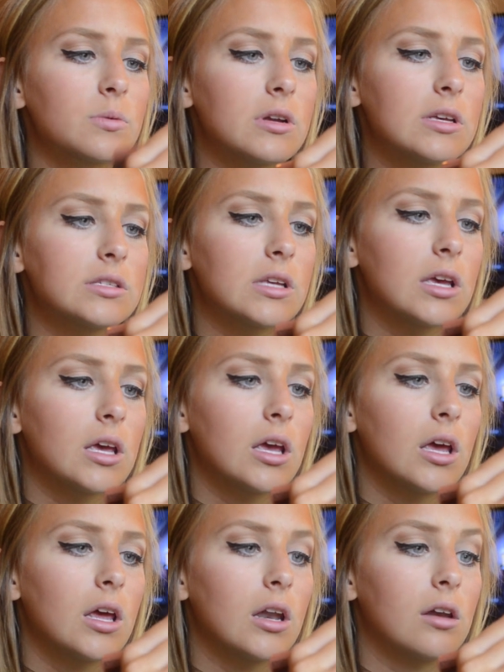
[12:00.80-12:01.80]
one is
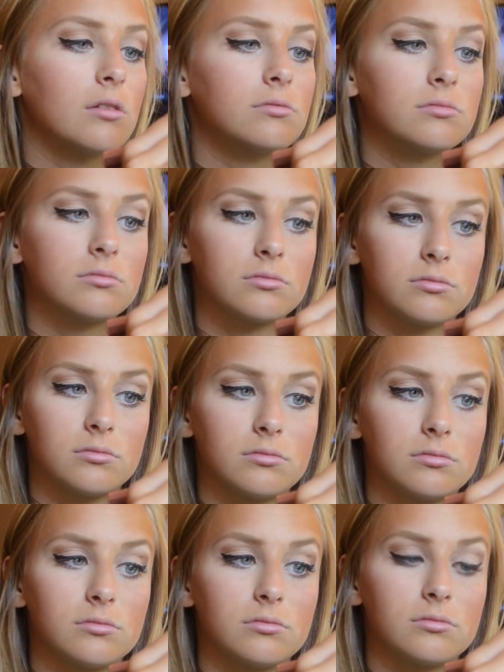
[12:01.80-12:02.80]
in,
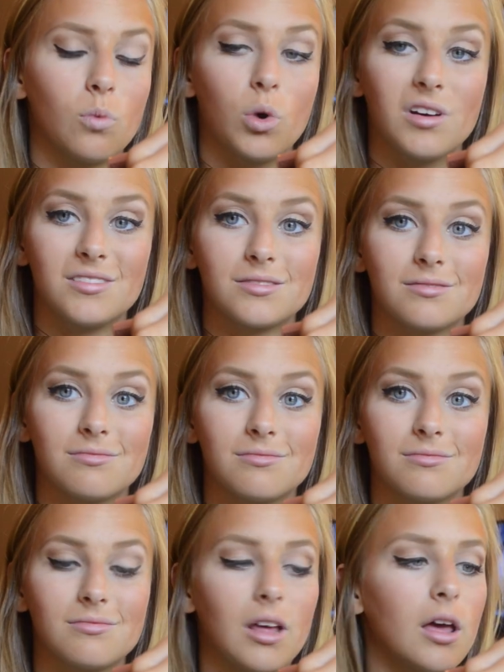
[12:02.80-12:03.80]
what?
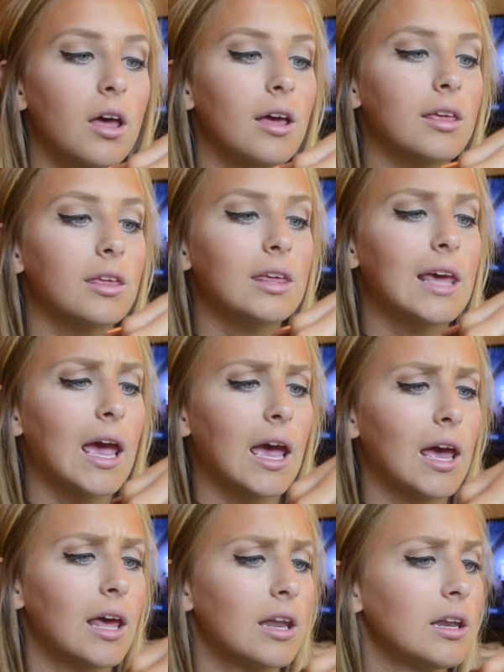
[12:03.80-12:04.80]

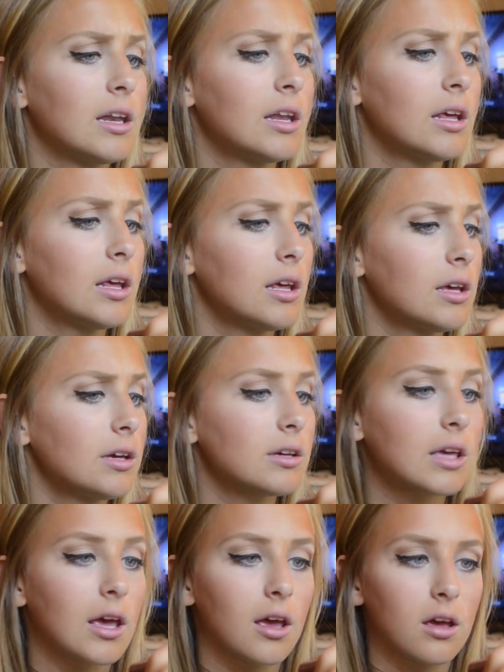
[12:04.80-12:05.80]
Canny?
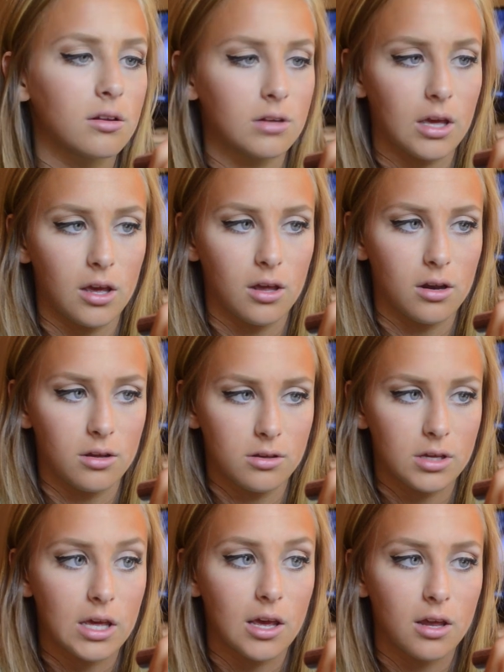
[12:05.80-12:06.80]
Can, can,
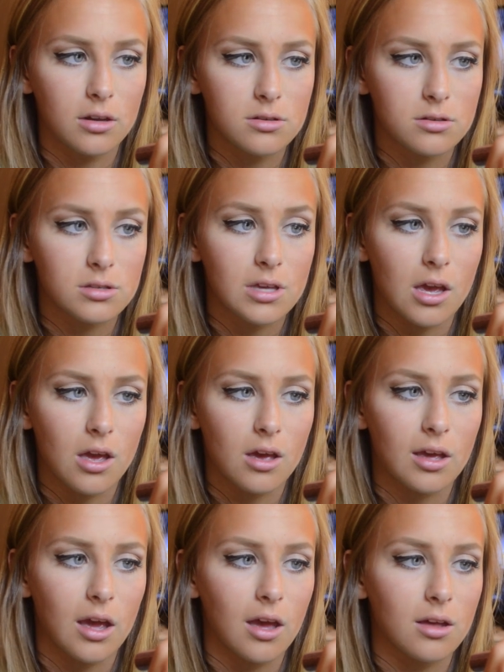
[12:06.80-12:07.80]
canis? Can,
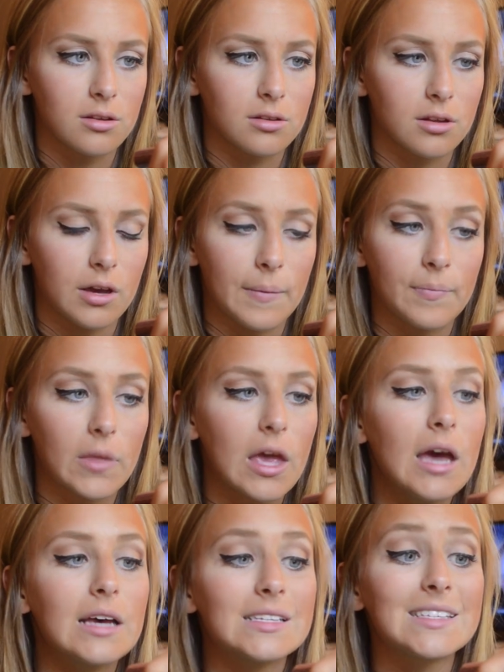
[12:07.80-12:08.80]
can, can.
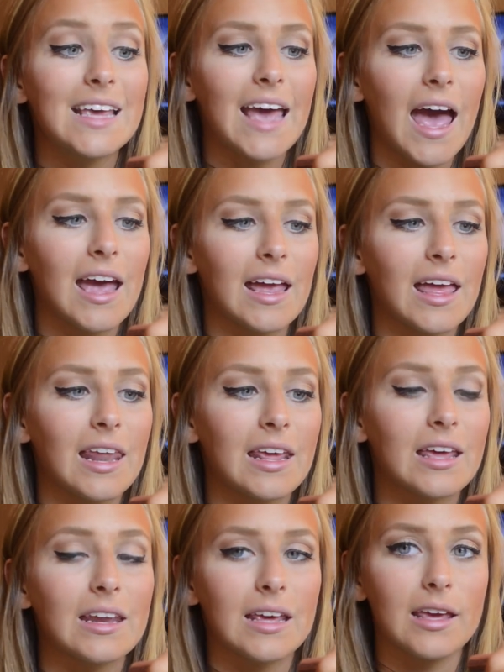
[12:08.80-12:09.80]

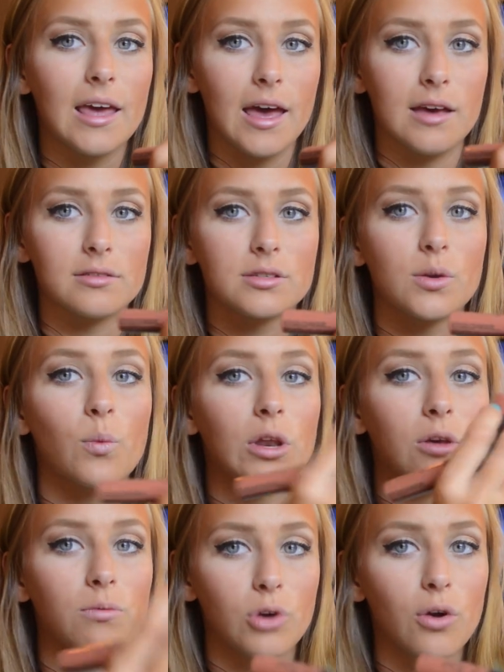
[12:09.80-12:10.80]
C-A-N-N-E-S. When
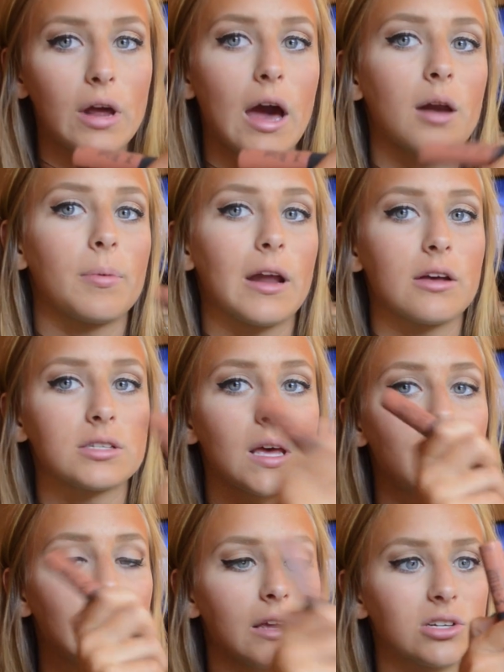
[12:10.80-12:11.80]
you don't know how to pronounce
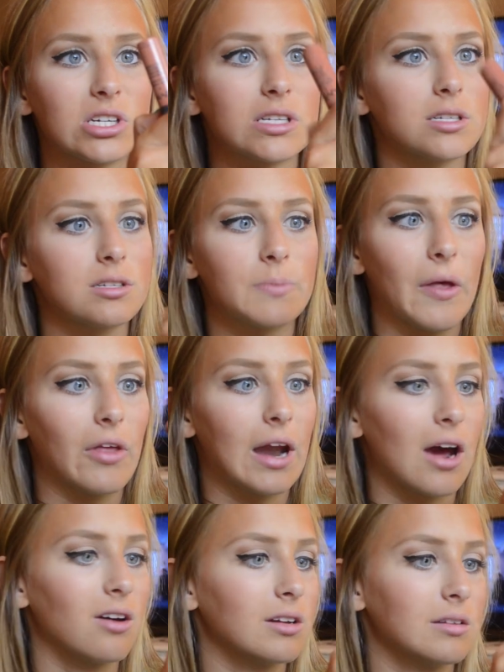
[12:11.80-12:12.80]
something, just spell it
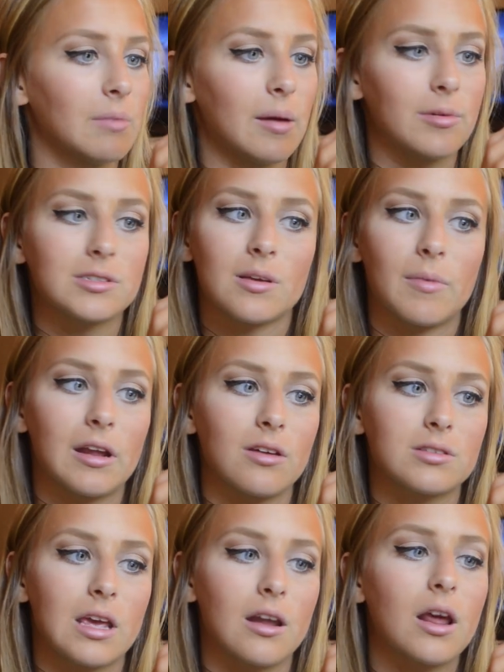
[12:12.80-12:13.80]
out and maybe somebody
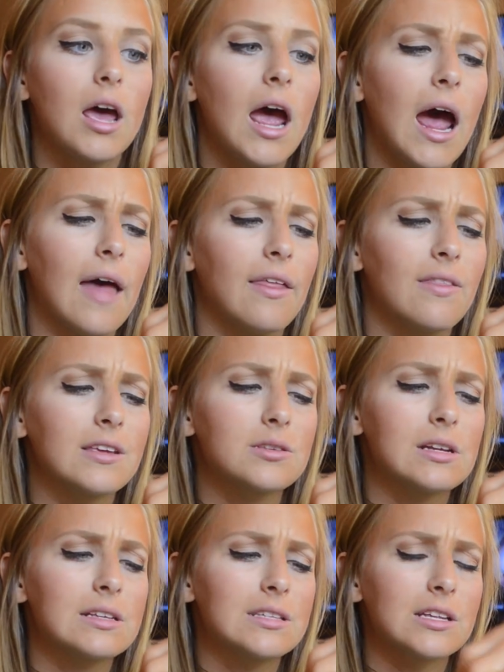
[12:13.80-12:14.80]
else can. And then this
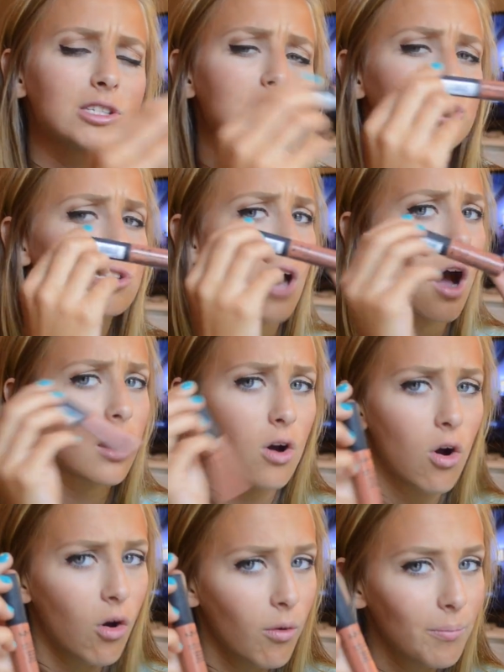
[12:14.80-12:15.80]
one is in
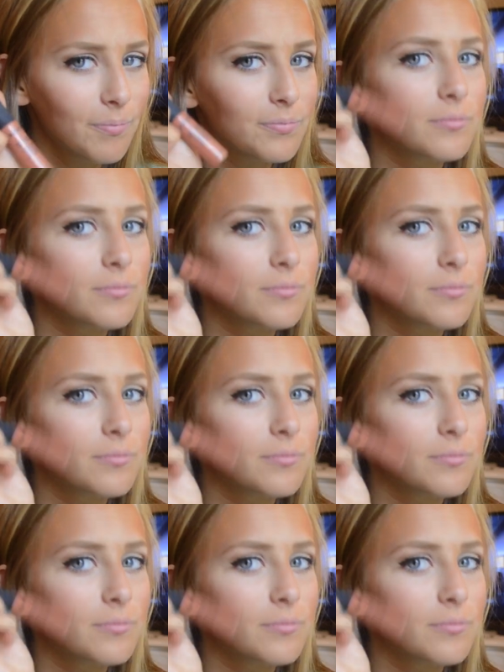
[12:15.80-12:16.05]
Stockholm.